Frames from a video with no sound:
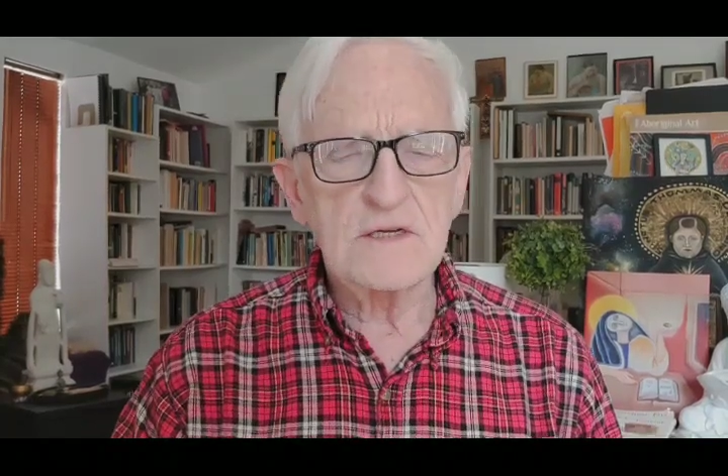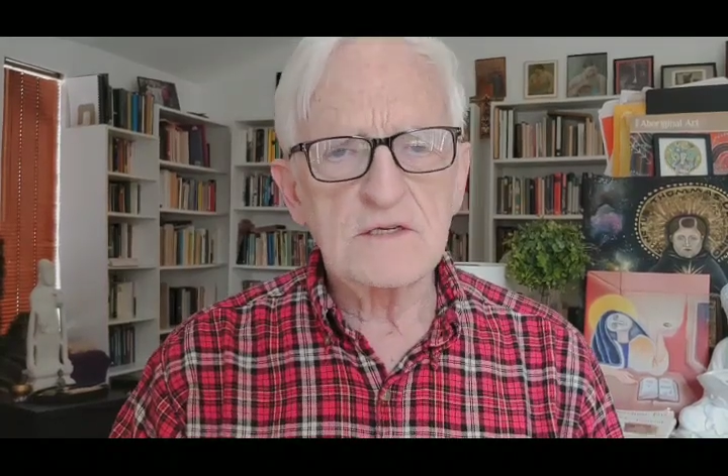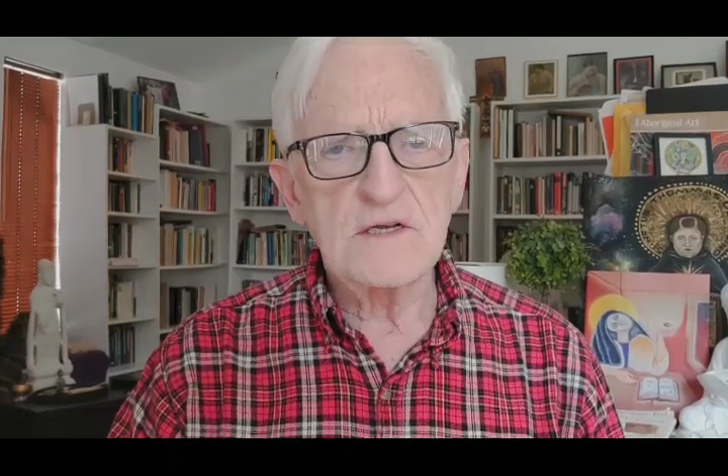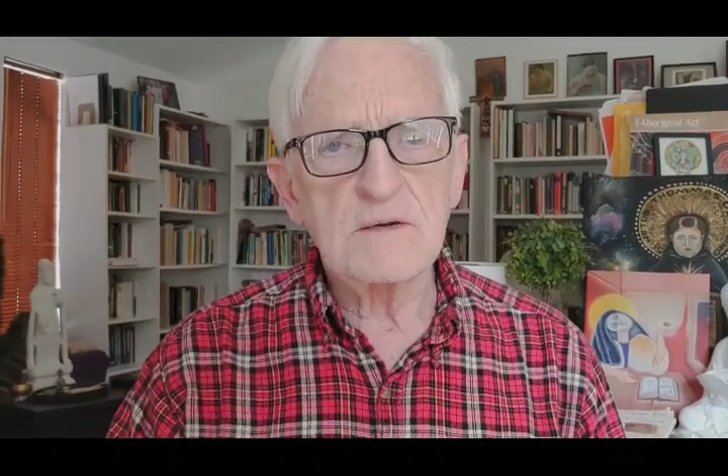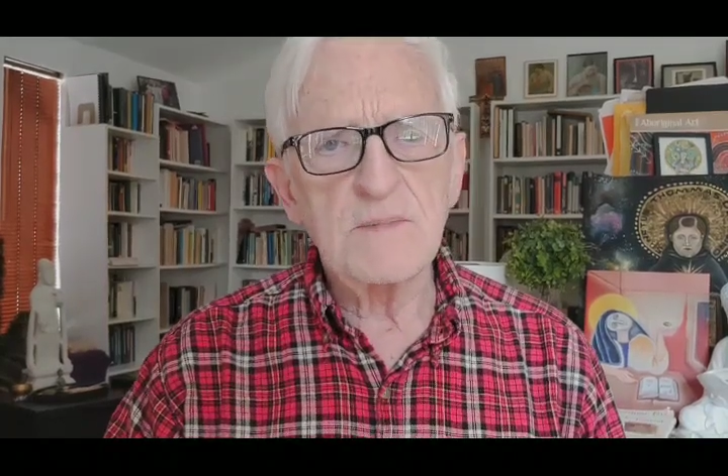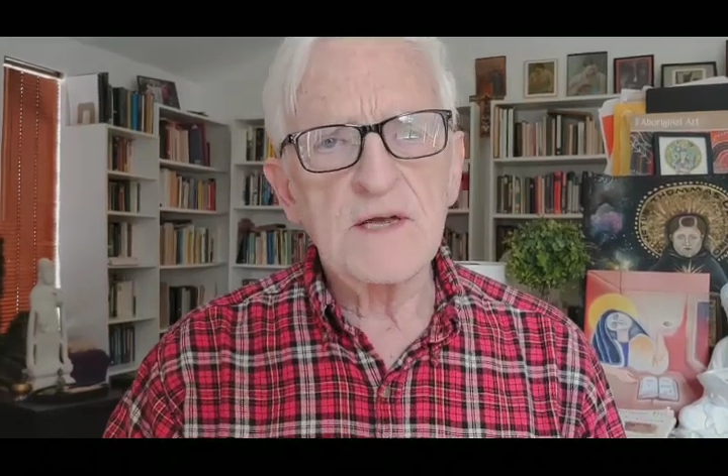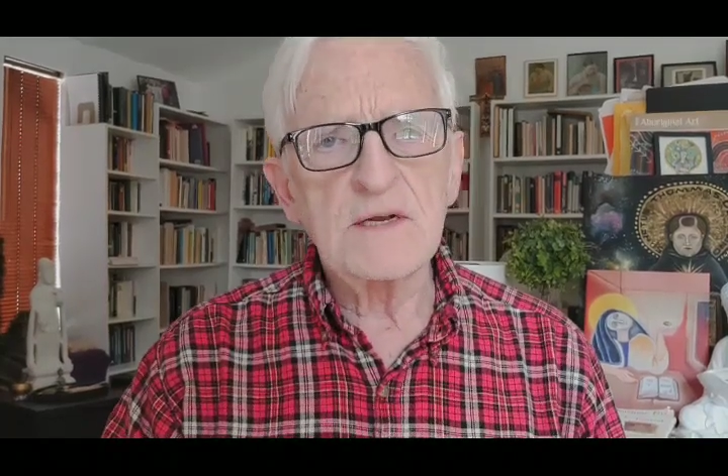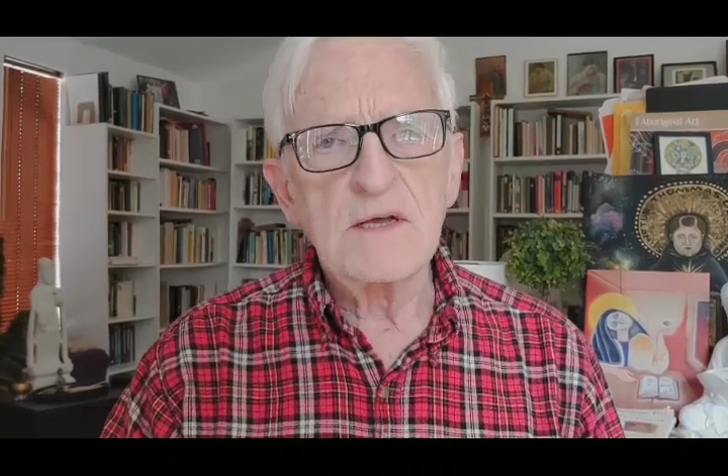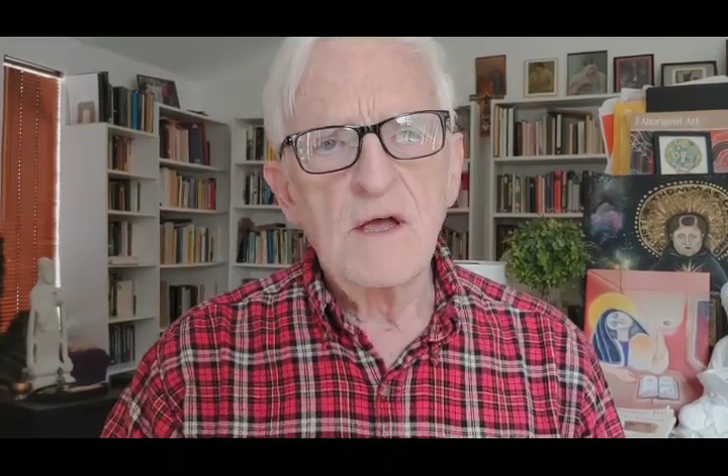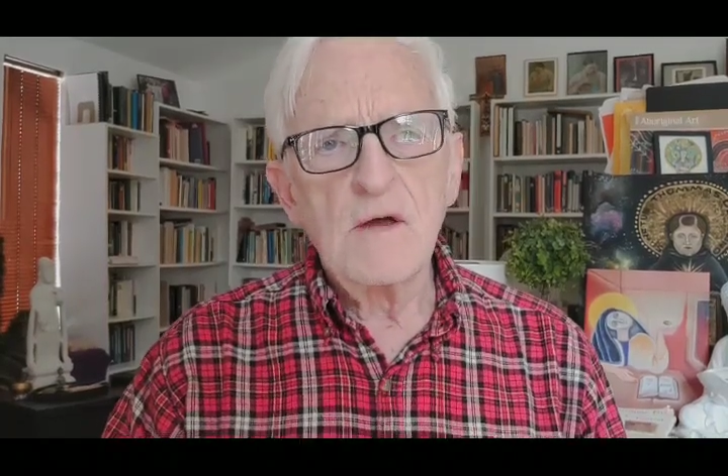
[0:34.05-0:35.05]
as a young man
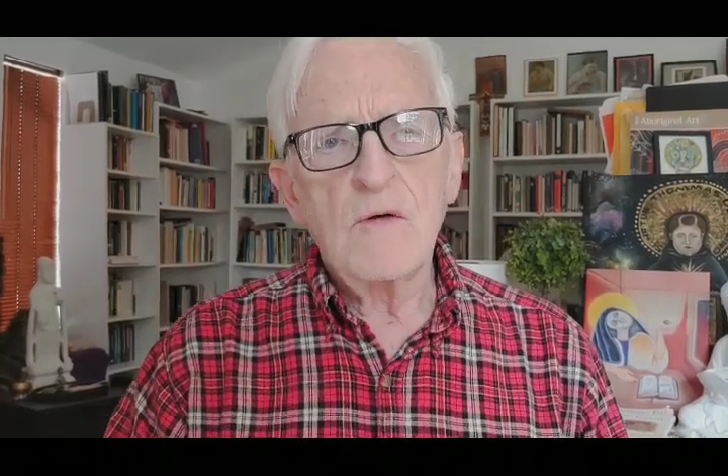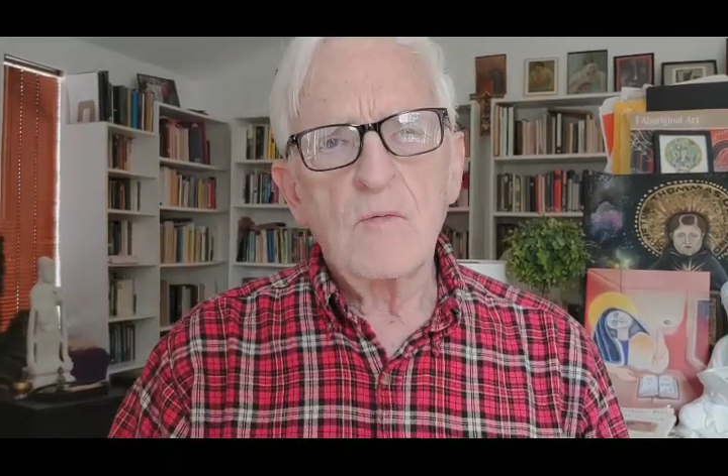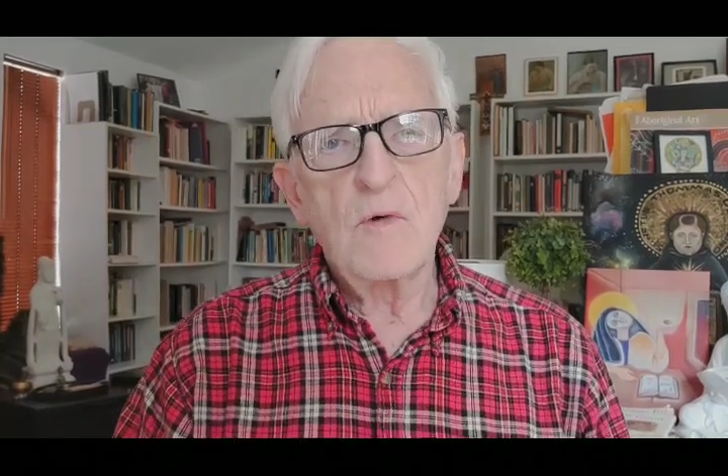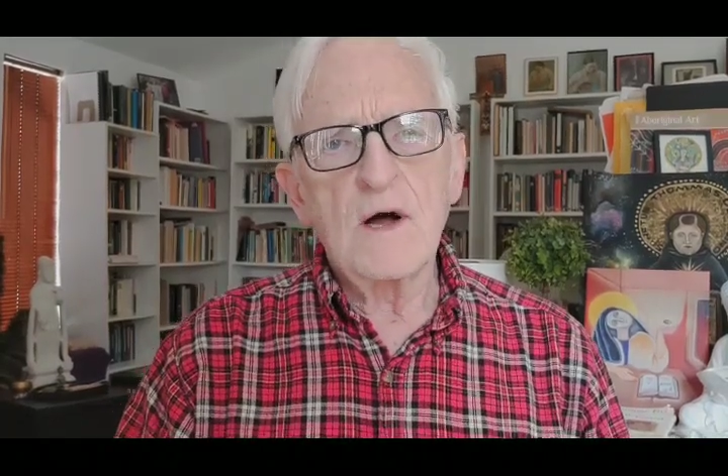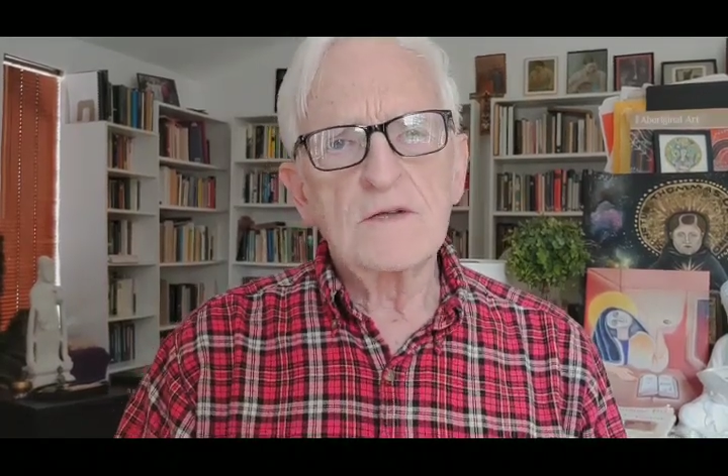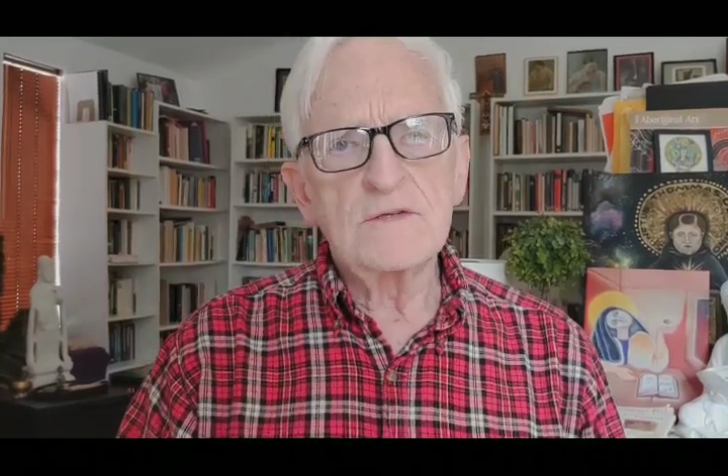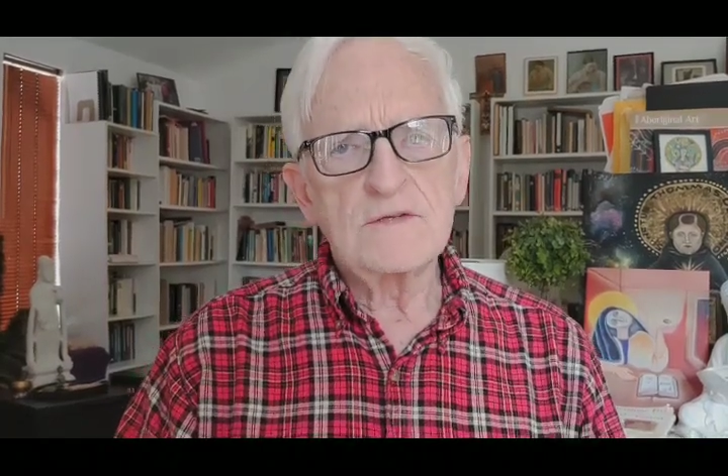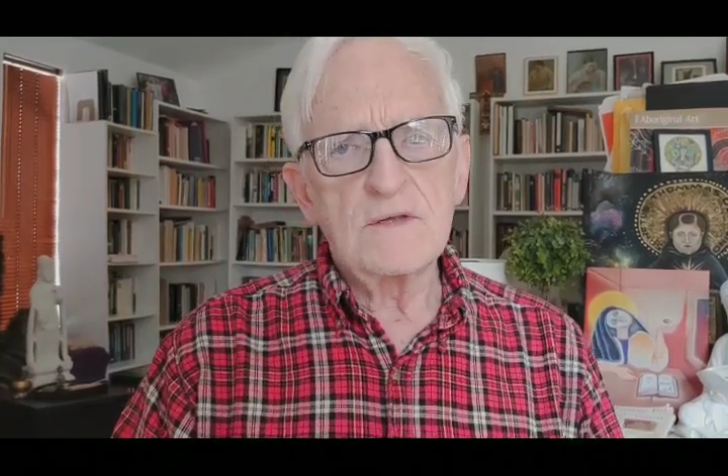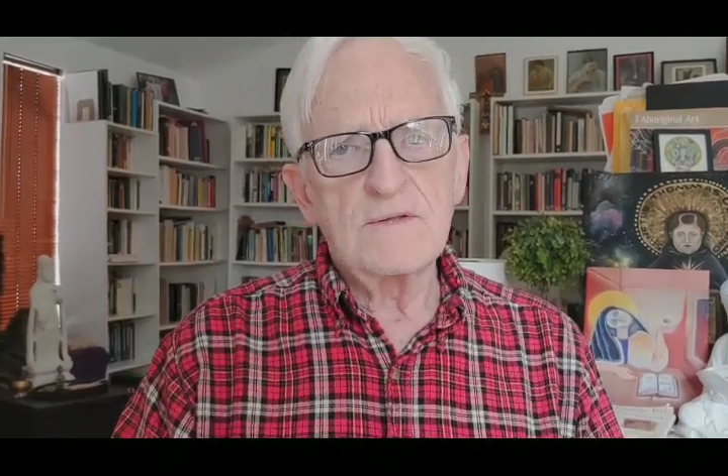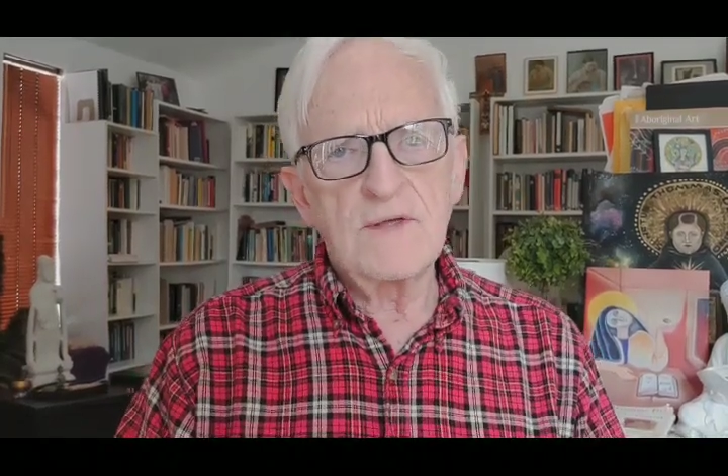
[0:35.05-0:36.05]

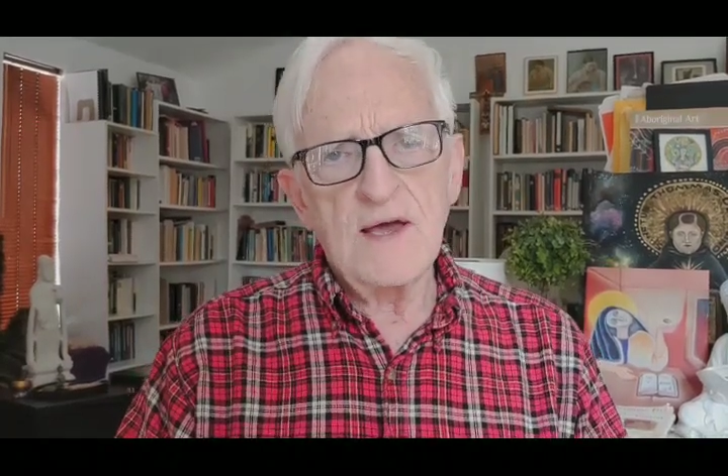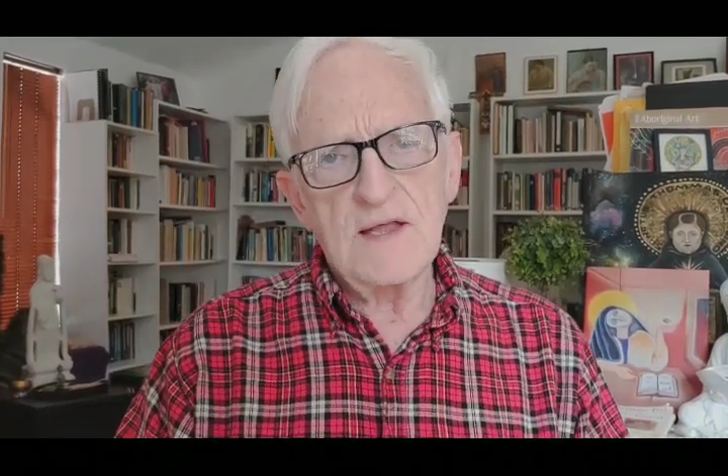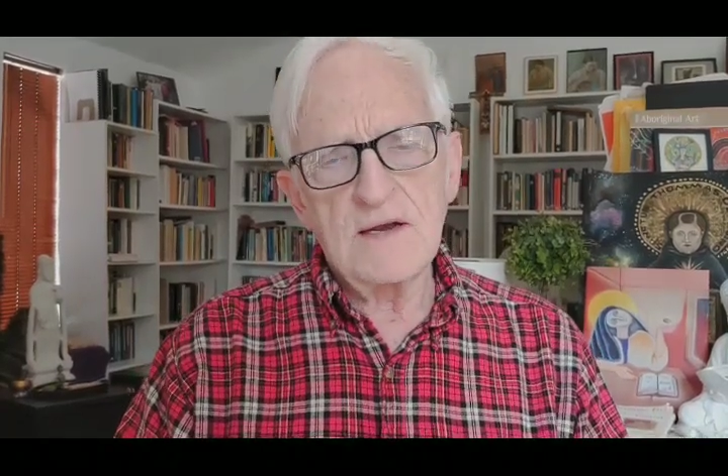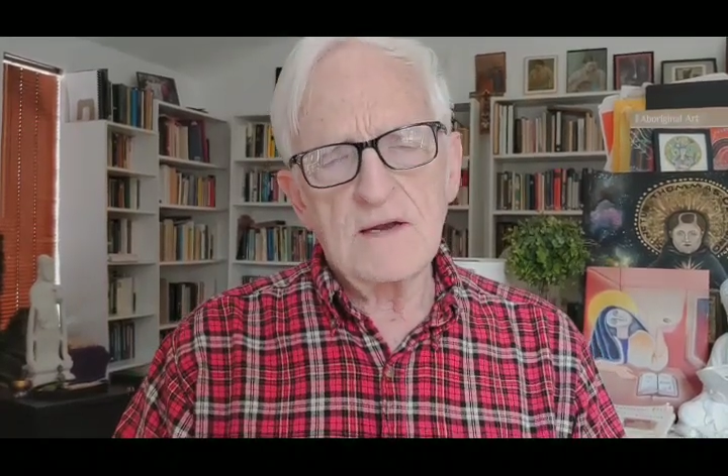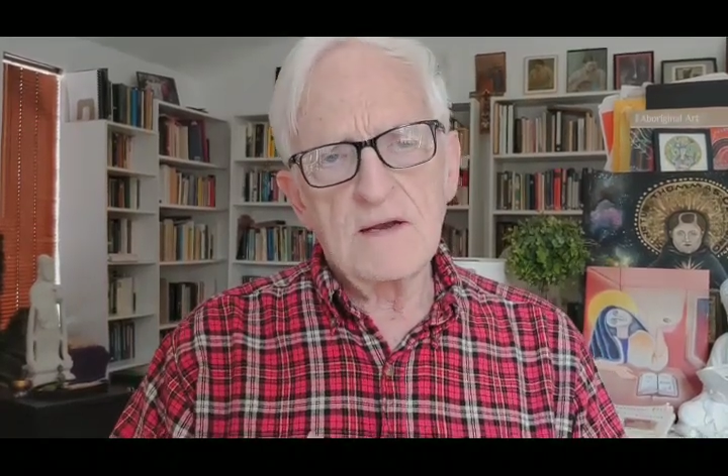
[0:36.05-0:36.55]
was that